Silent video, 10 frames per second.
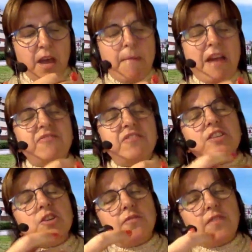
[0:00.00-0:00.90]
by 3
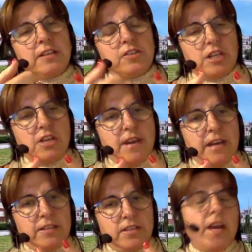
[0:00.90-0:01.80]
different
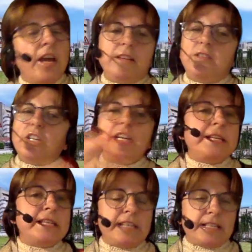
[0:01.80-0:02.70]
events: the
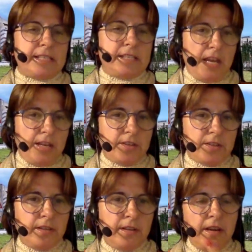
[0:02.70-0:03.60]
initial state,
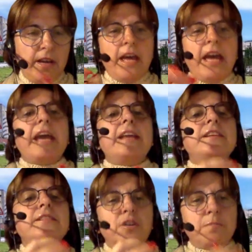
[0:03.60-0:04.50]
an
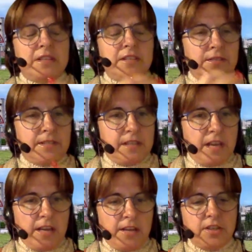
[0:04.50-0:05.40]
intermediate
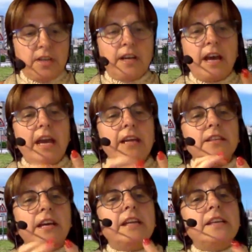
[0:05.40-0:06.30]
state,
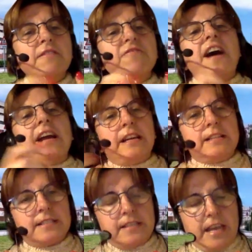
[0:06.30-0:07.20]
and a final
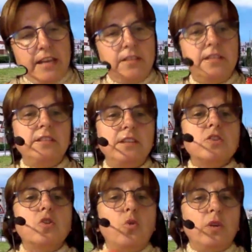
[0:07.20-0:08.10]
state that is
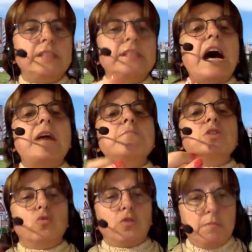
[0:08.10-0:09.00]
called
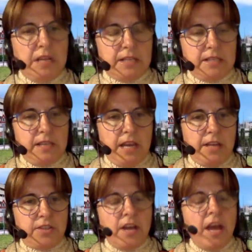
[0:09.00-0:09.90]
absorbing
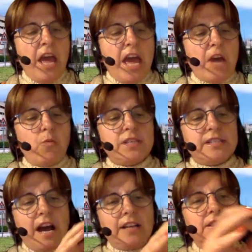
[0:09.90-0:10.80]
state. And we
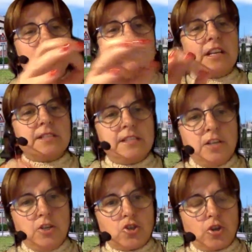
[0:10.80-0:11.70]
studied the
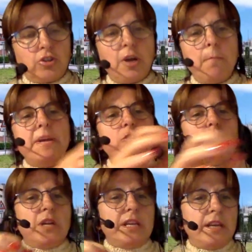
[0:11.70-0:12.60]
transition
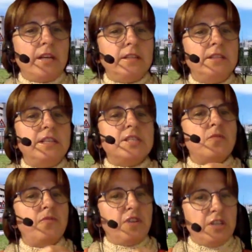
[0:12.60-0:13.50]
between these
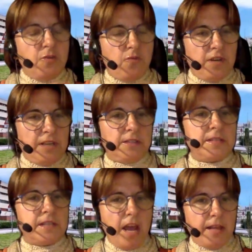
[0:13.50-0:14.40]
3 different
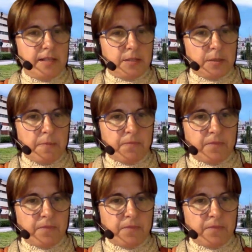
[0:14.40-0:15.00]
states.